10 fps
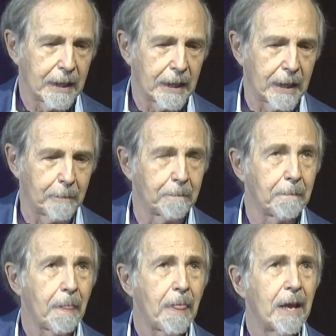And
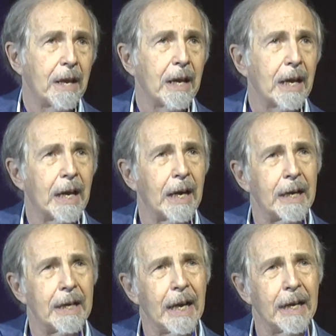
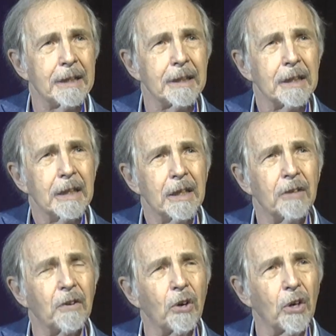
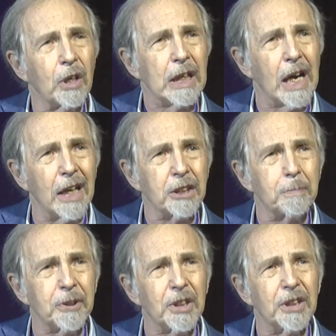the early
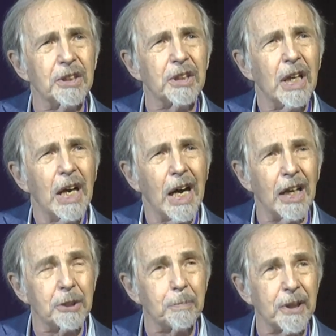hospices,
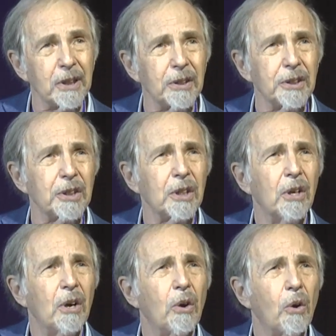hospitals,
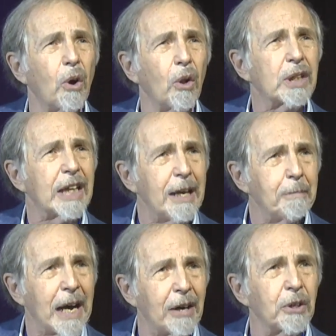all came
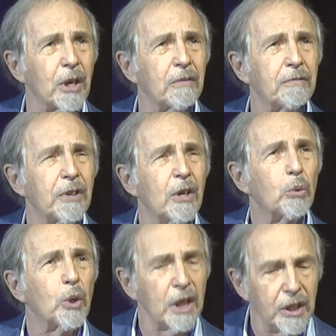out of
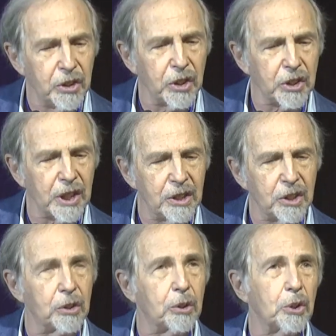religious
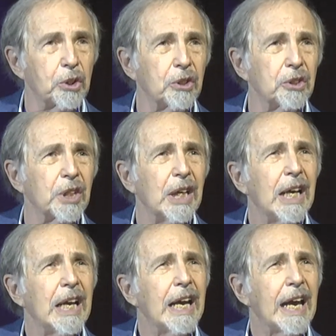institutions,
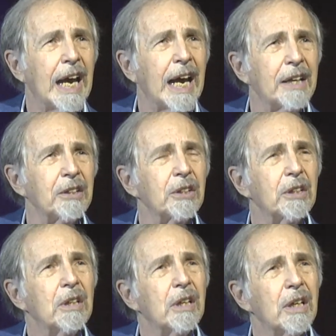and
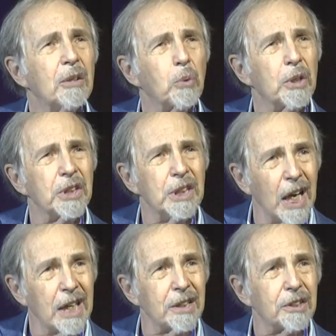it was
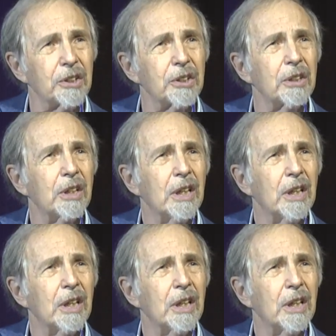nuns